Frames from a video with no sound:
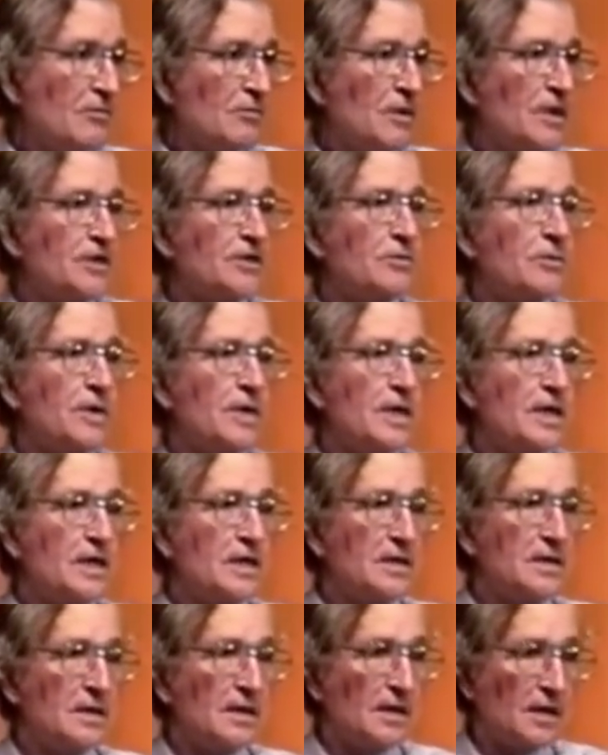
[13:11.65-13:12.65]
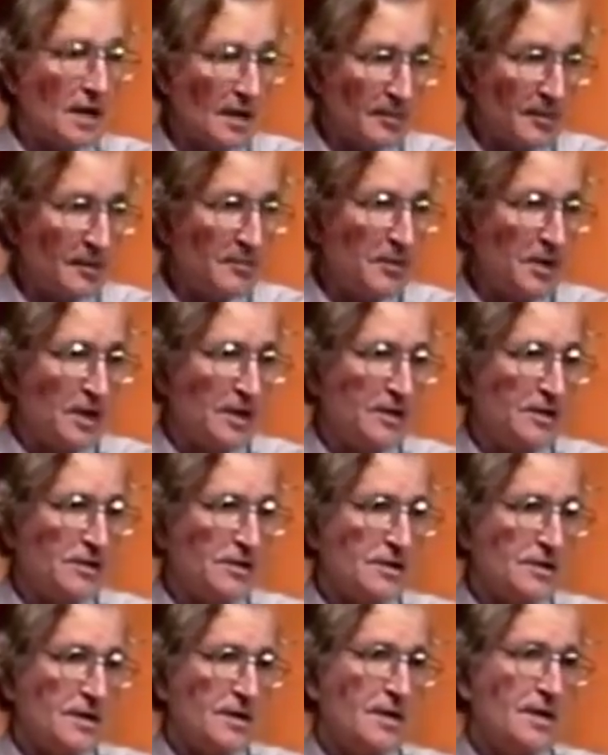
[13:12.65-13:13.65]
which within a couple of
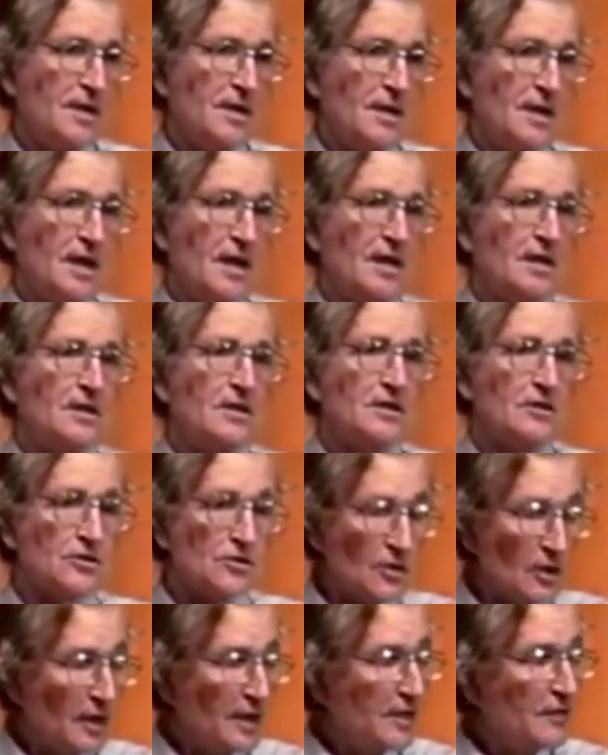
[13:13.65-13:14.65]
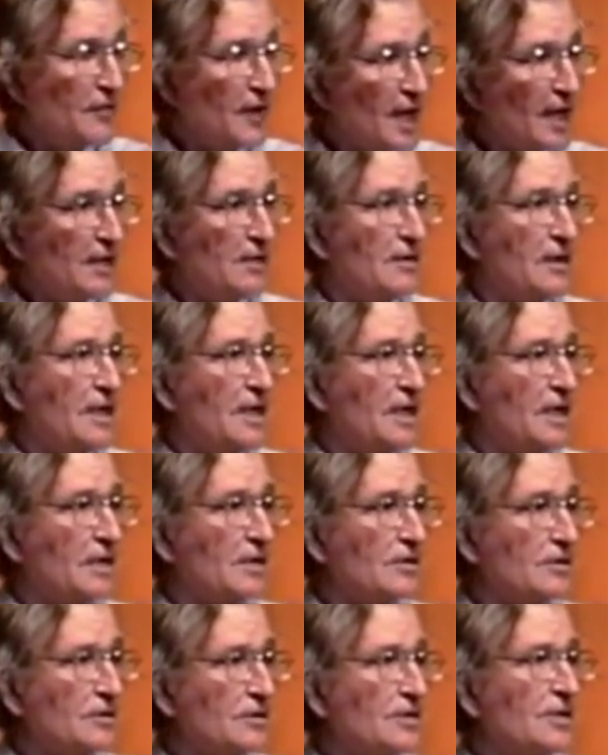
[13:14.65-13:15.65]
months had destroyed the factory
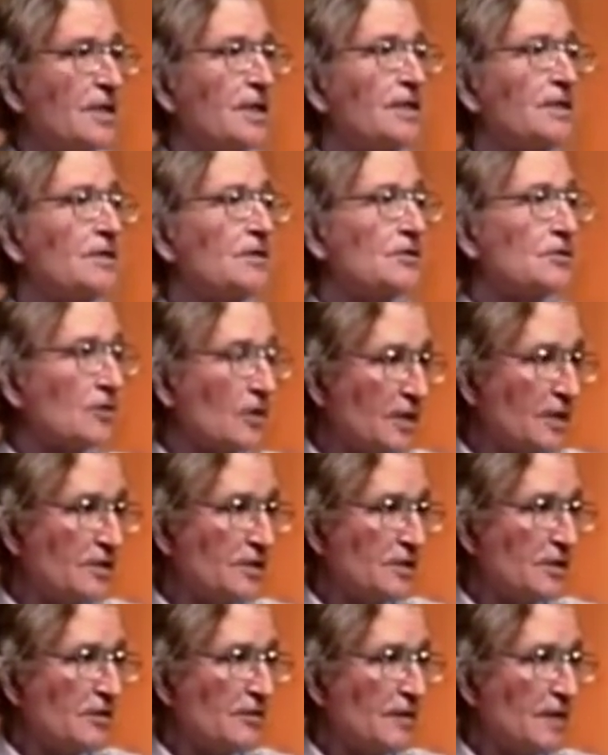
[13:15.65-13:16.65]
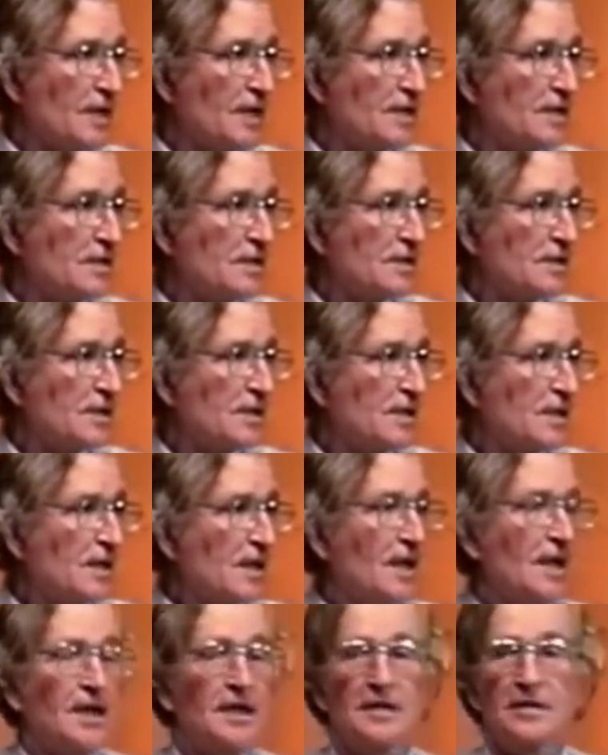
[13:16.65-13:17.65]
councils, had destroyed the Soviets,
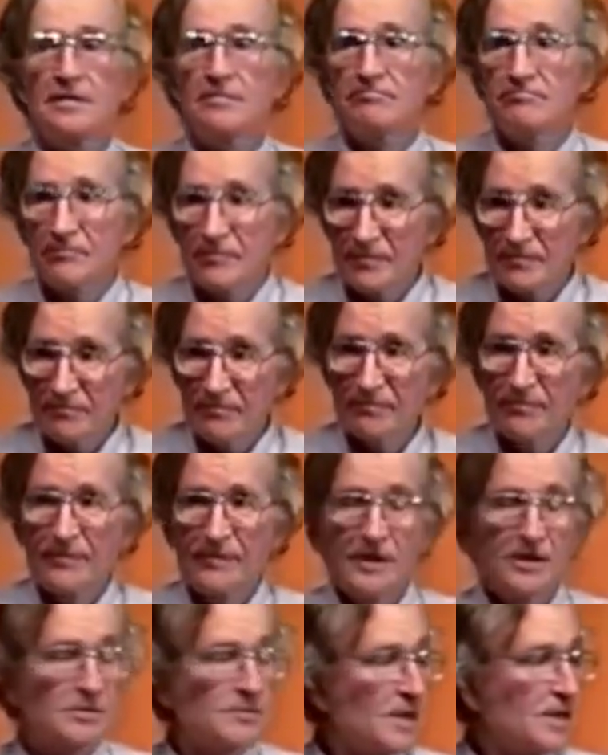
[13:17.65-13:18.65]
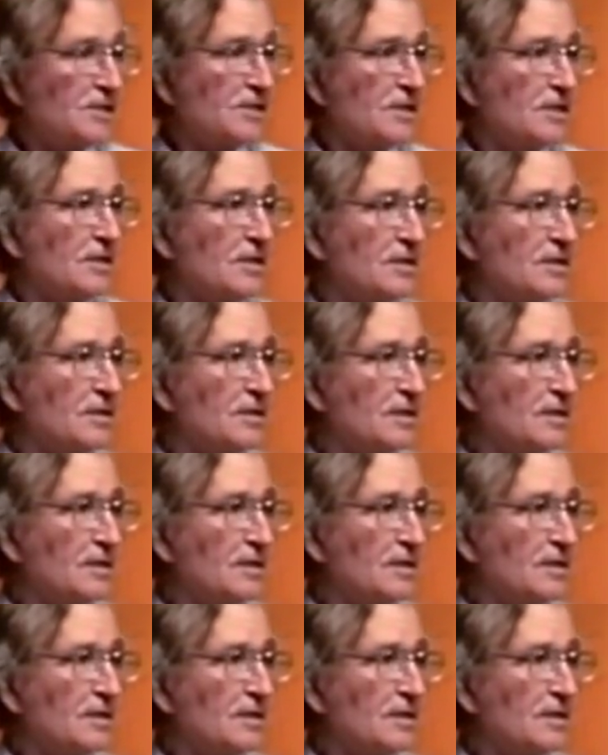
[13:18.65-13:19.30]
had dismissed the